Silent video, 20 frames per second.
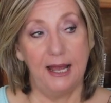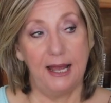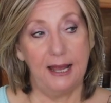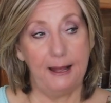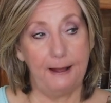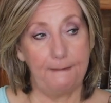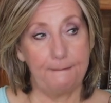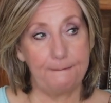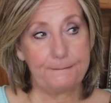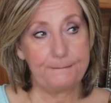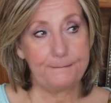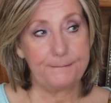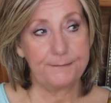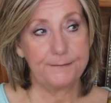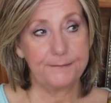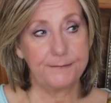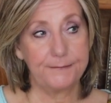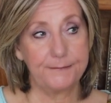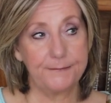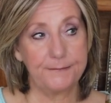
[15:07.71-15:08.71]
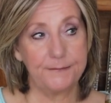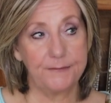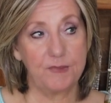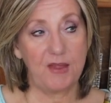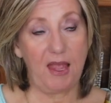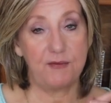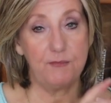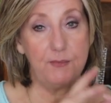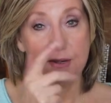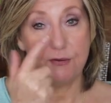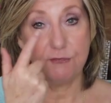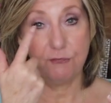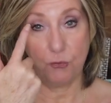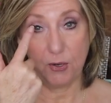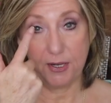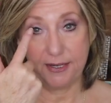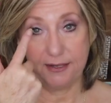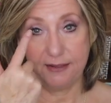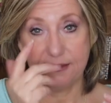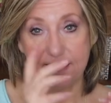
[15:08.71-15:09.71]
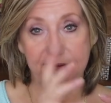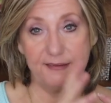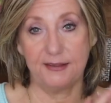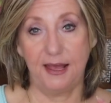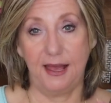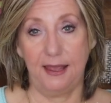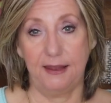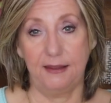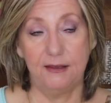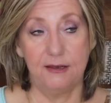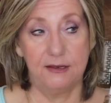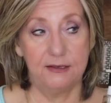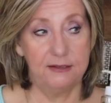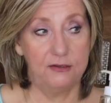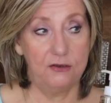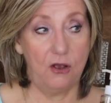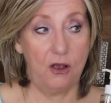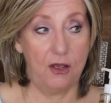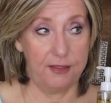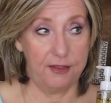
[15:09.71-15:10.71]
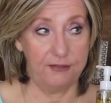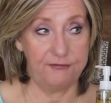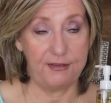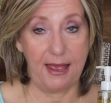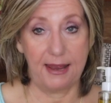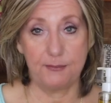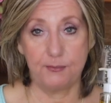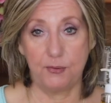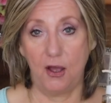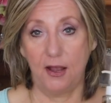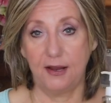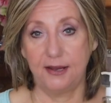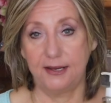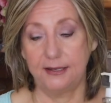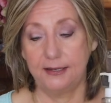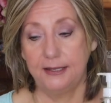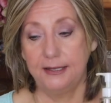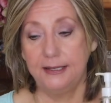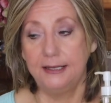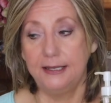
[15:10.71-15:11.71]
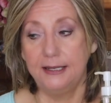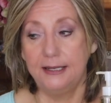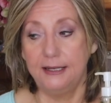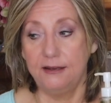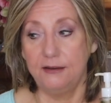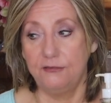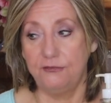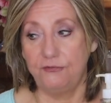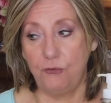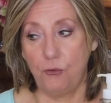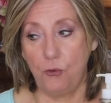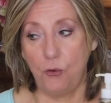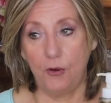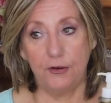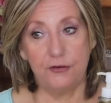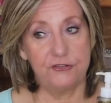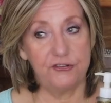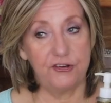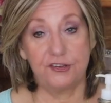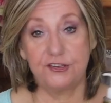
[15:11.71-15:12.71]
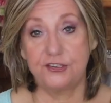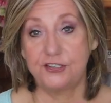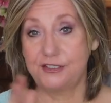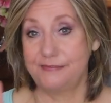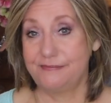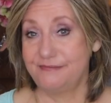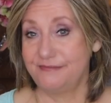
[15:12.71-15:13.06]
Um, I've been avoiding this eye on the fat pocket for just